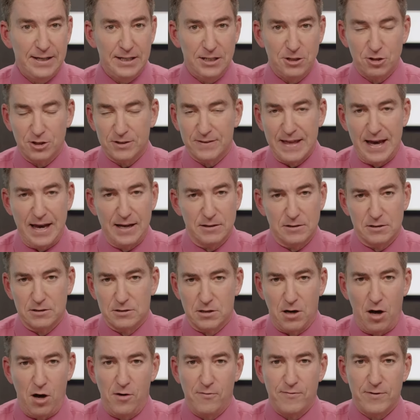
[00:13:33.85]
He took that
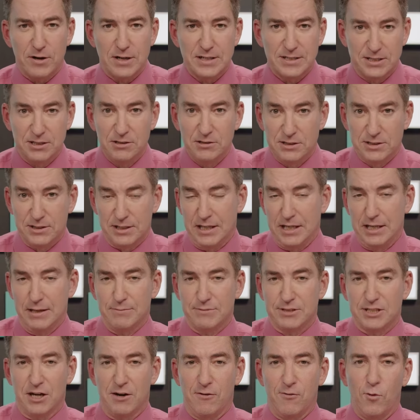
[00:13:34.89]
call very seriously. He
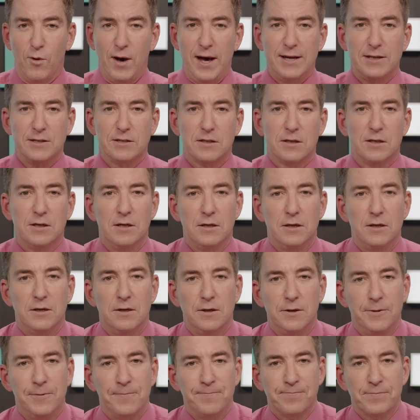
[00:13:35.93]
himself went.
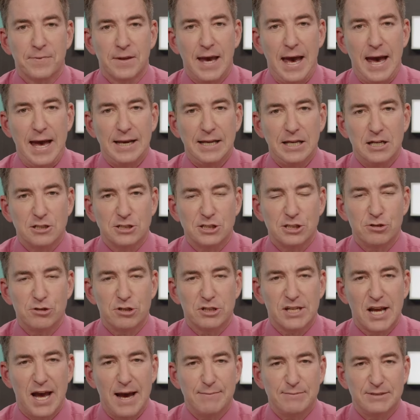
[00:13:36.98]
And here's the New
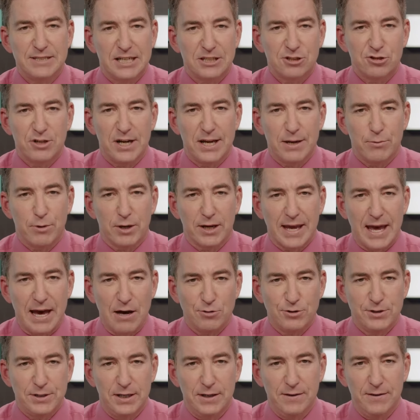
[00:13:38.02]
York Times yesterday
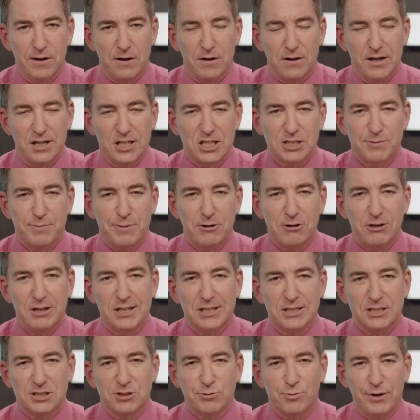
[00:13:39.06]
recounting their
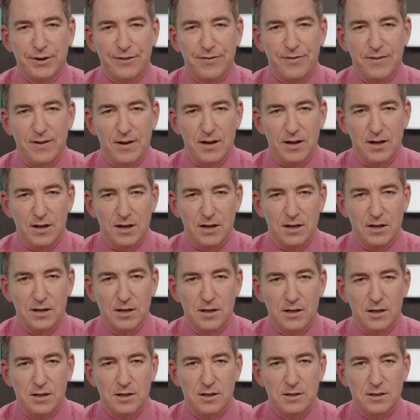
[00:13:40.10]
experience with the
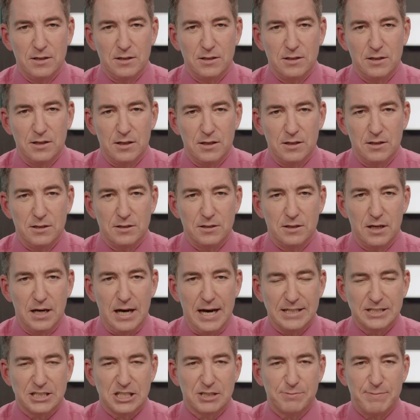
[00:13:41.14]

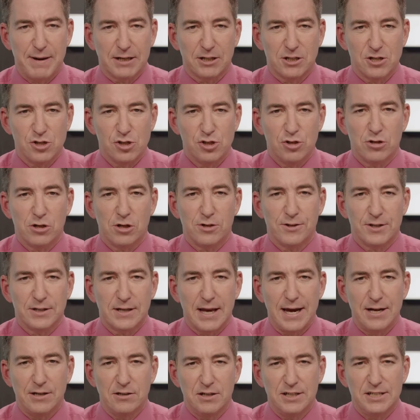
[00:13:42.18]
uh, suspected shooter. The
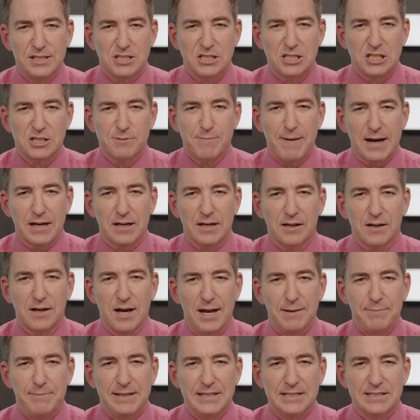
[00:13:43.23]
title is, Suspected
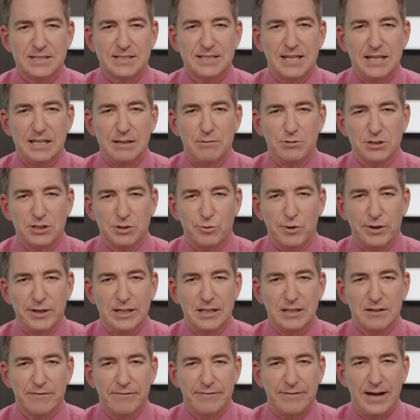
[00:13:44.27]
Gunman Said He Was
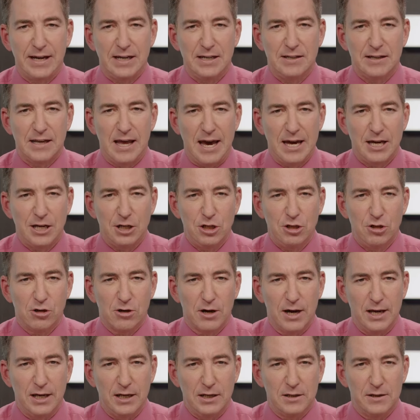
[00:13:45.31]
Willing to Fight and Die in
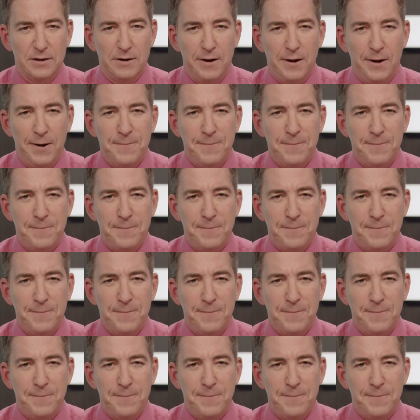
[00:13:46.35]
Ukraine.